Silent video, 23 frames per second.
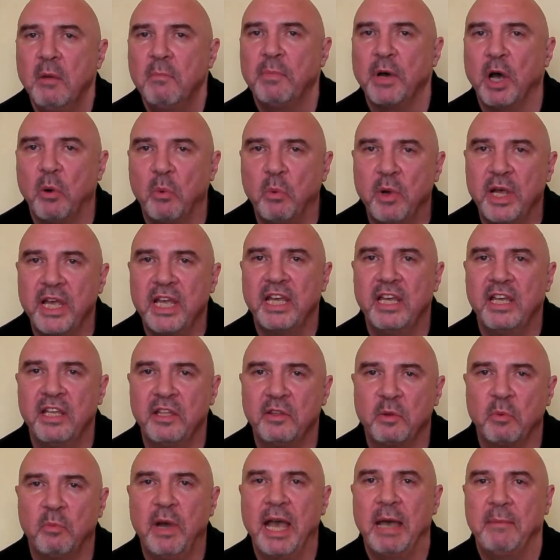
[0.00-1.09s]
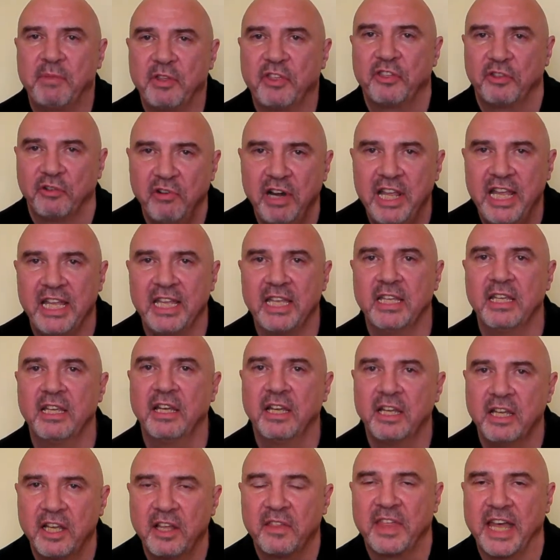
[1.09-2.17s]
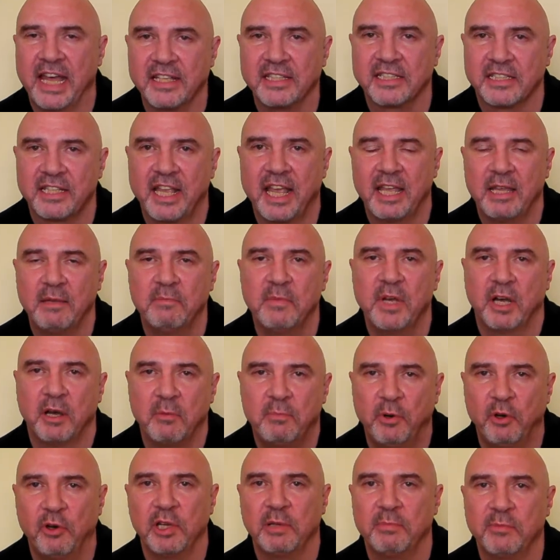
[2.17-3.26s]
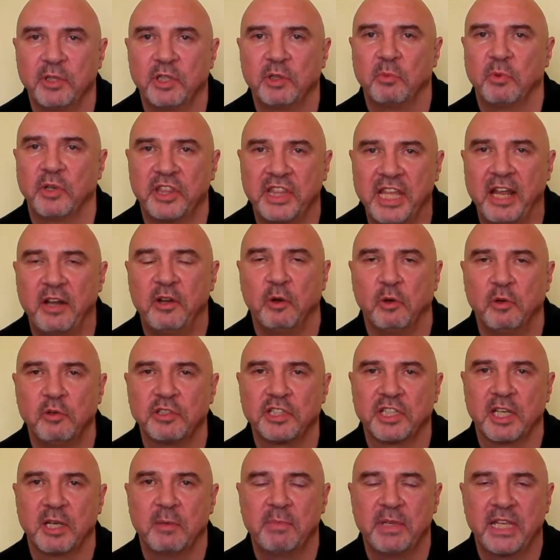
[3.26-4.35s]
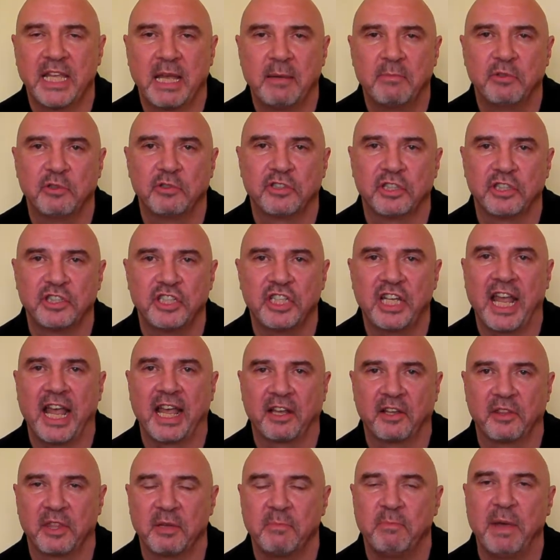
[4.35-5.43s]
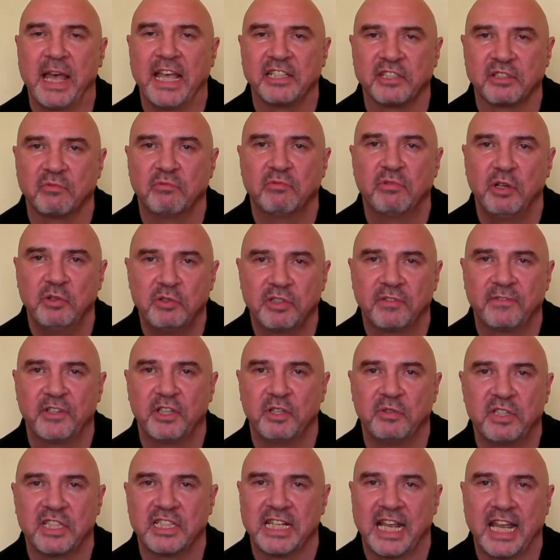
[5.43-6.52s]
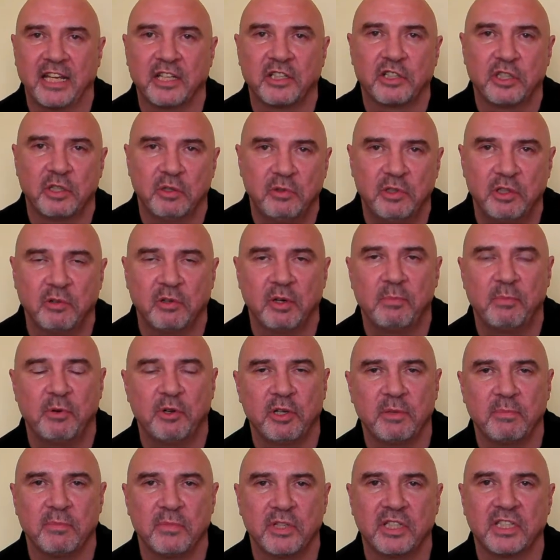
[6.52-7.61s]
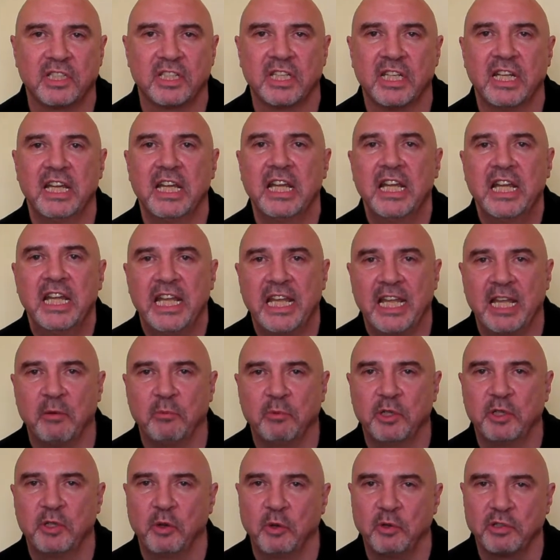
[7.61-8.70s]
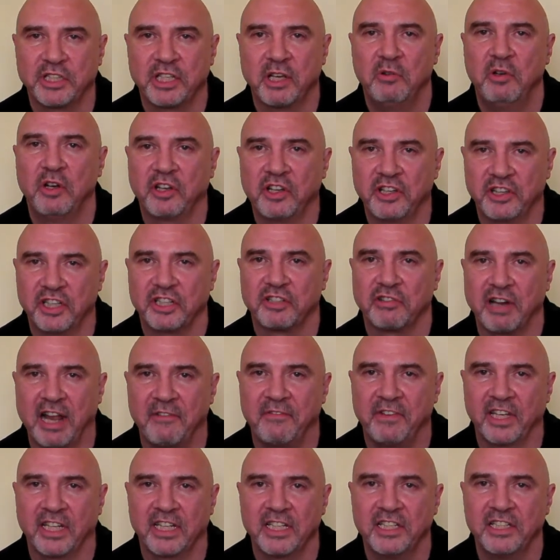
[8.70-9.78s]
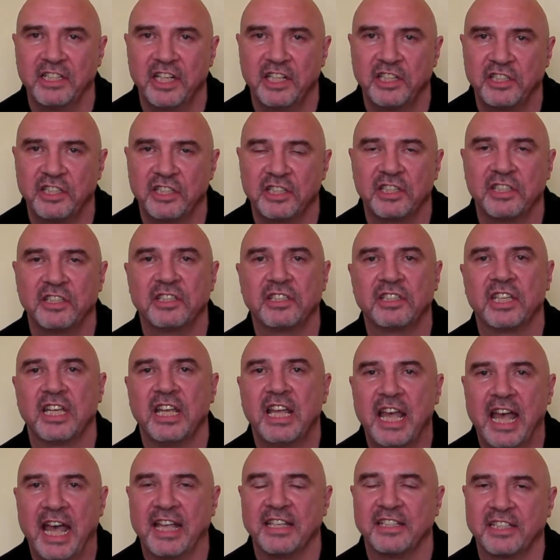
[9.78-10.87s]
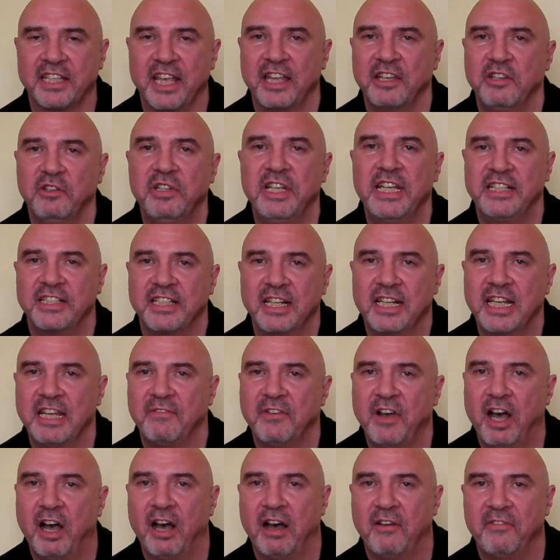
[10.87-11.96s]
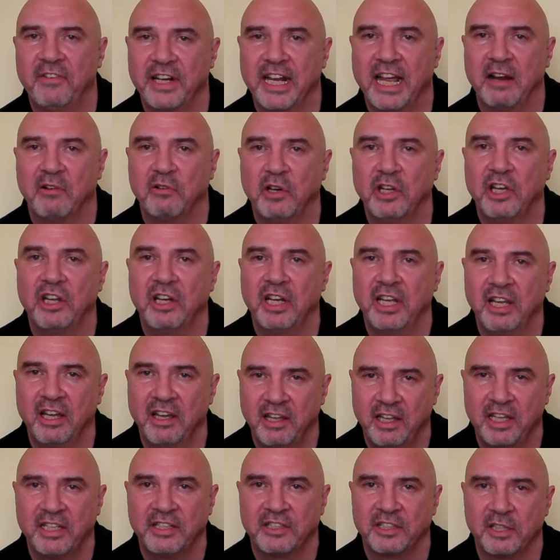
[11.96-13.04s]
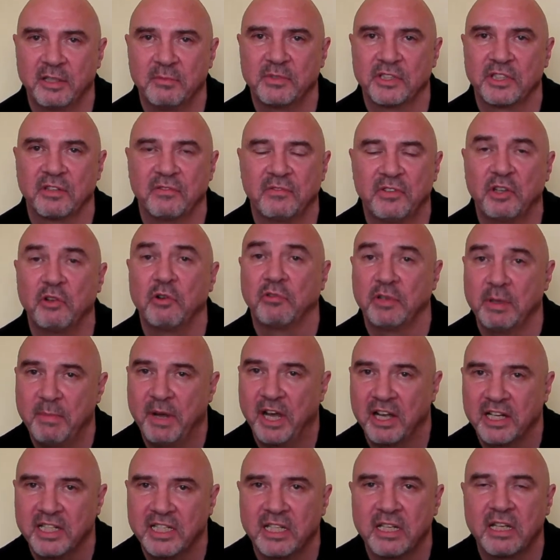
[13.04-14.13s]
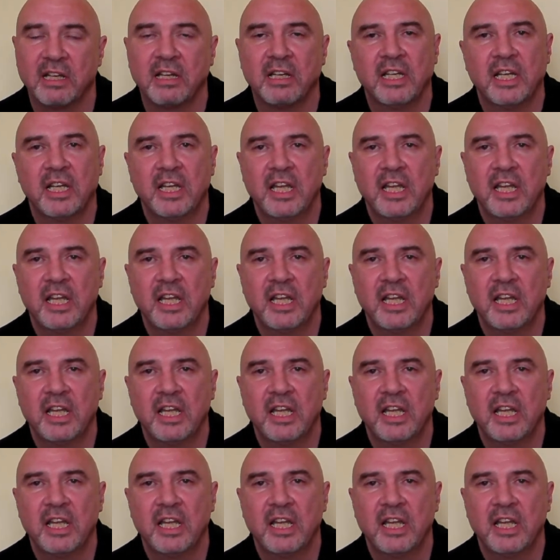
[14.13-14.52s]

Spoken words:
But with Web 3, that same appointment would then also be able to check the best route for you to take to your appointment. It would also look at the traffic conditions and say you need to leave half an hour earlier in terms of your reminder.